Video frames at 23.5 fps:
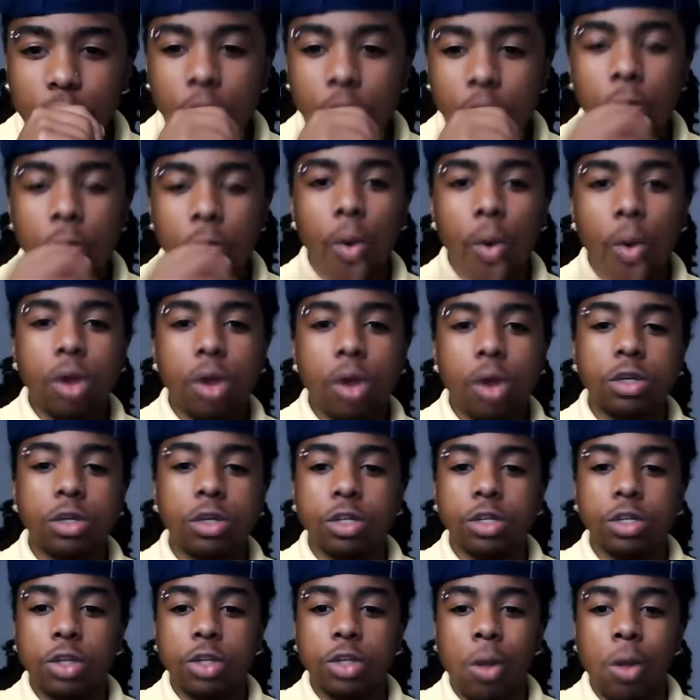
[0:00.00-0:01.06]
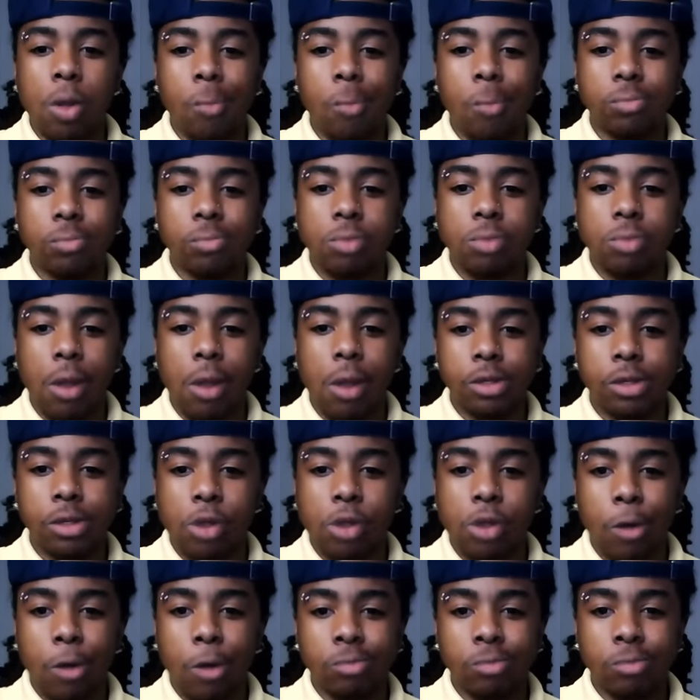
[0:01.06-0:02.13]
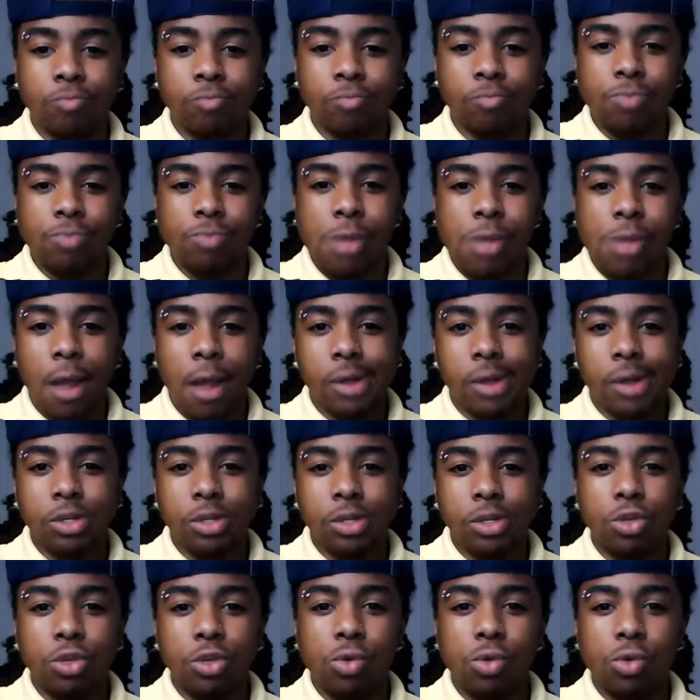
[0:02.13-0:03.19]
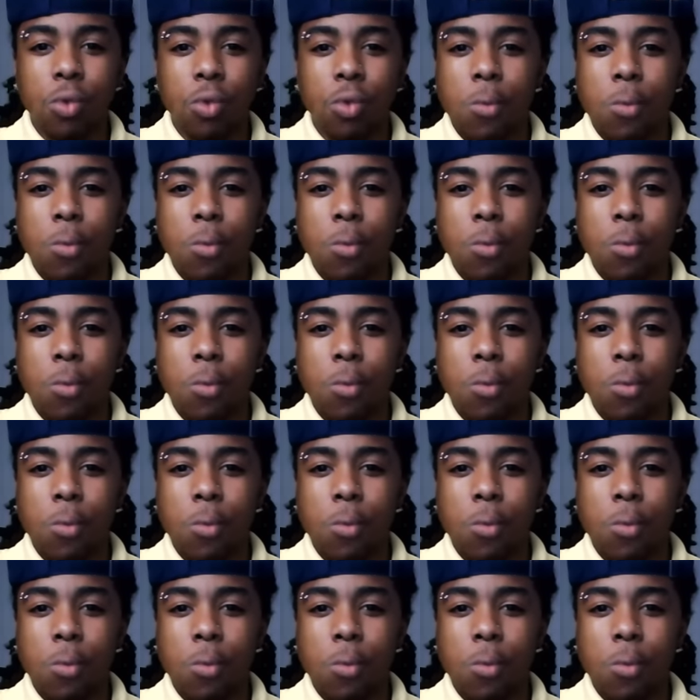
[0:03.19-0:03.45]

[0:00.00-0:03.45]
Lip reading: You working on yourself, you know, to